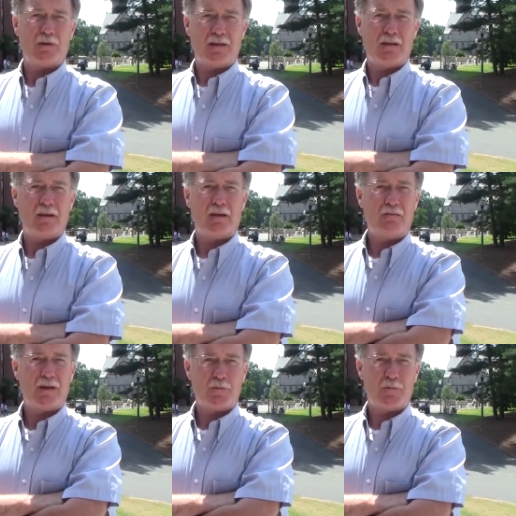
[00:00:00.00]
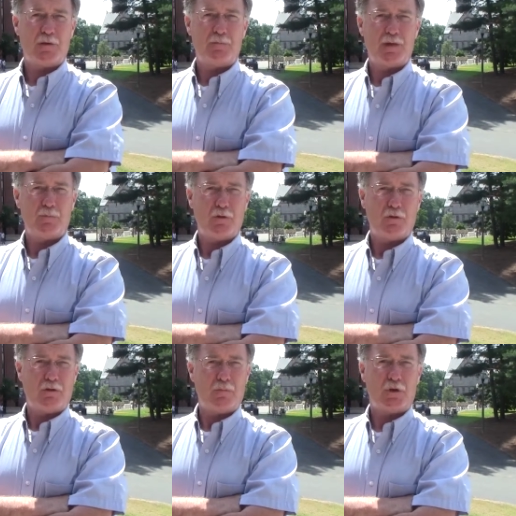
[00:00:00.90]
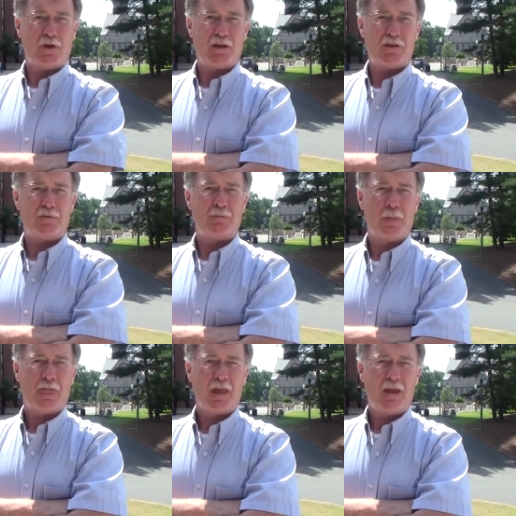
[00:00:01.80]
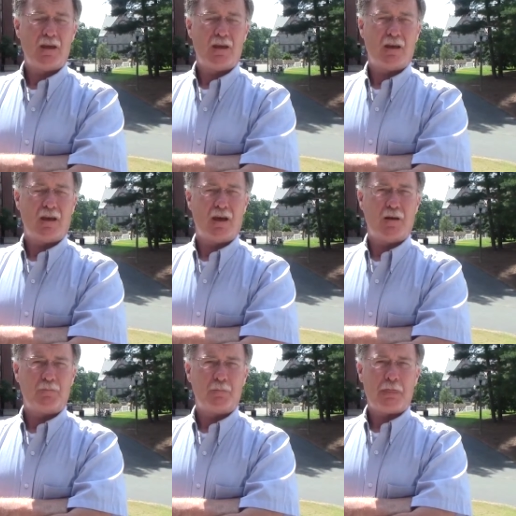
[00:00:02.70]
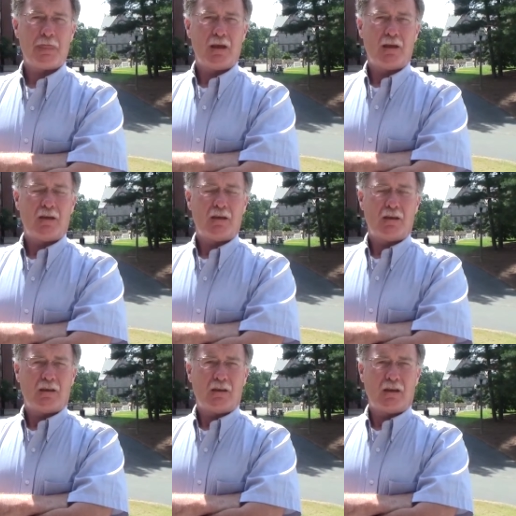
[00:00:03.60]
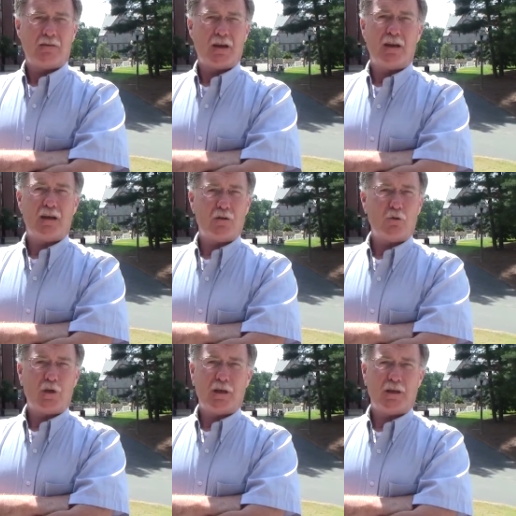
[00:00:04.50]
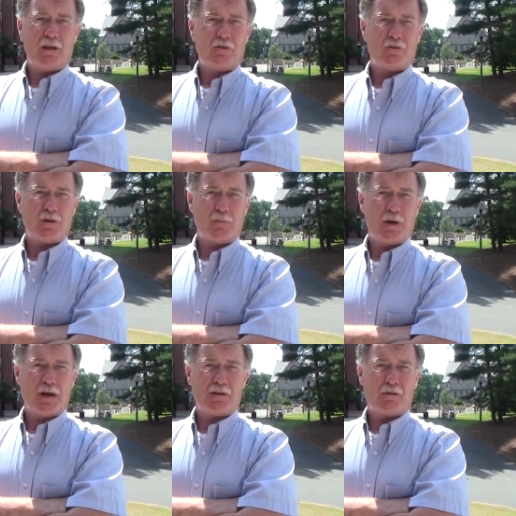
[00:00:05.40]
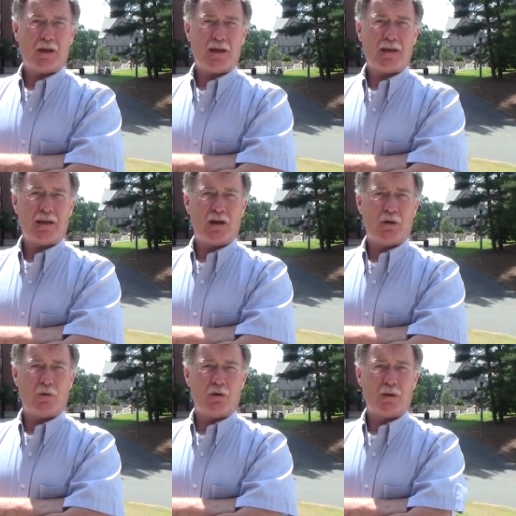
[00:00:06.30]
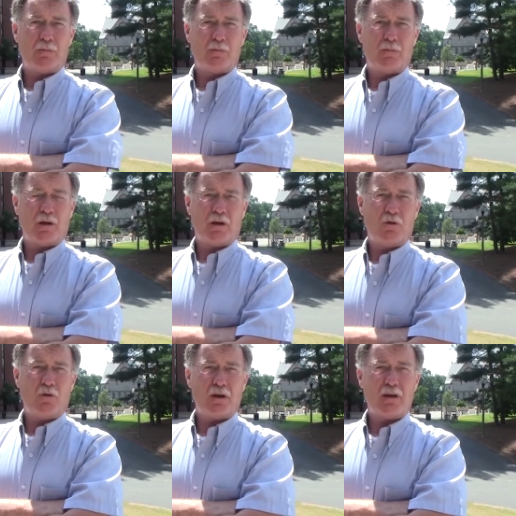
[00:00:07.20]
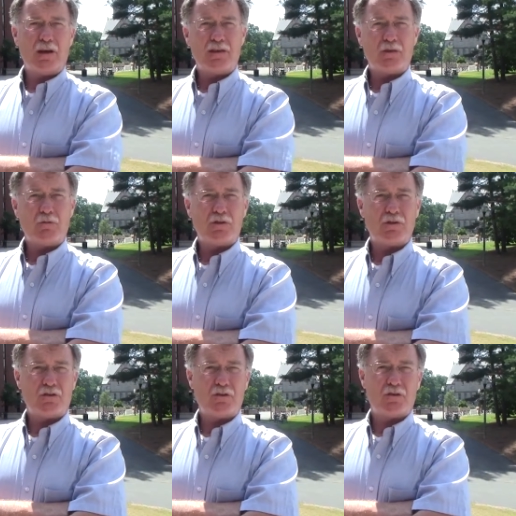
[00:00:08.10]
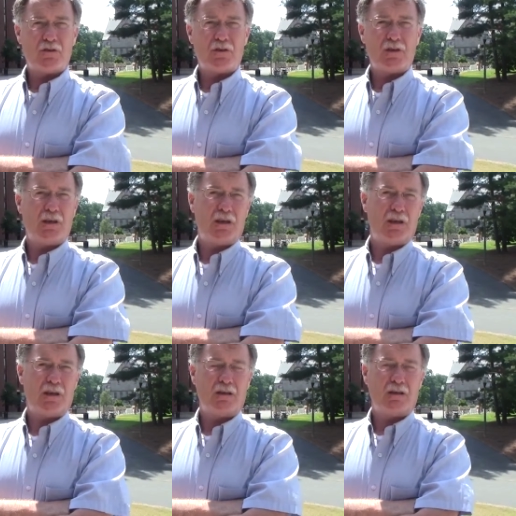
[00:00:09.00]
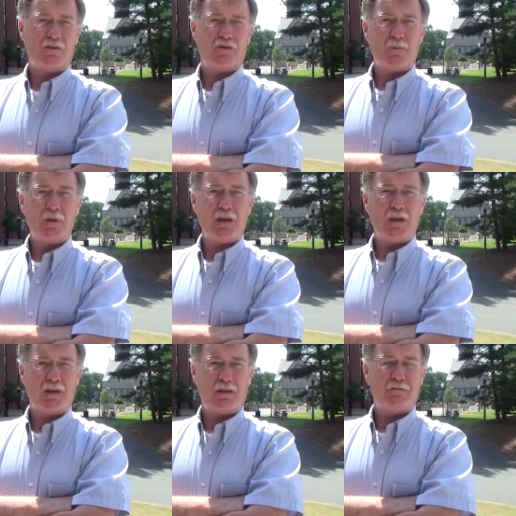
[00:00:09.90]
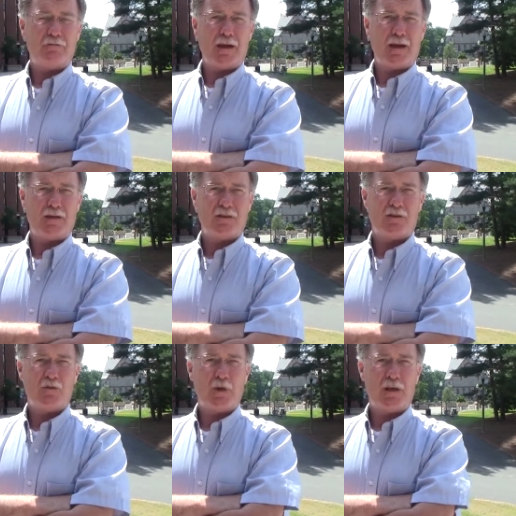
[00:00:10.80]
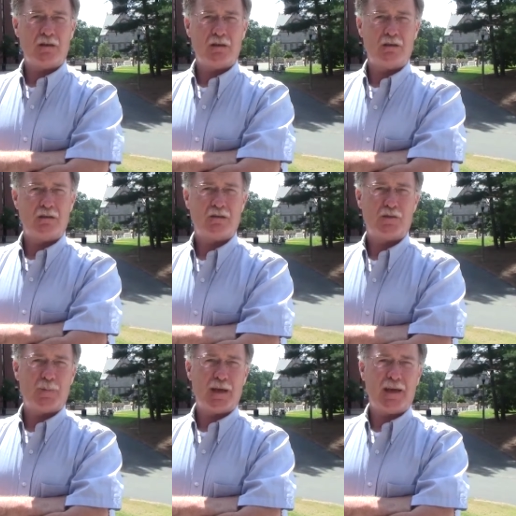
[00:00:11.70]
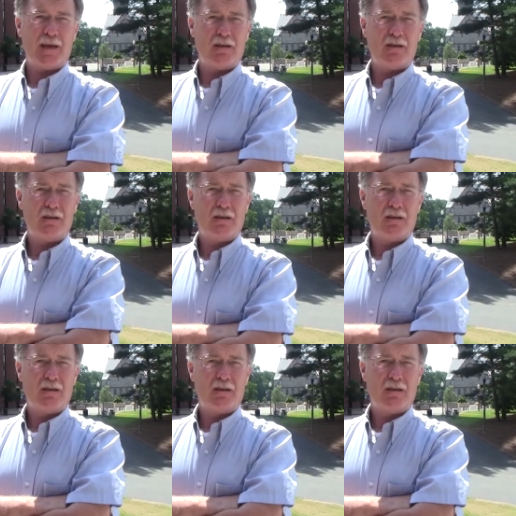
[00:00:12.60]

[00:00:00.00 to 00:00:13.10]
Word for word: rather than investment in people or in production. Um, I've got another really interesting project right now where I'm organizing researchers in Germany and France, Sweden, Spain,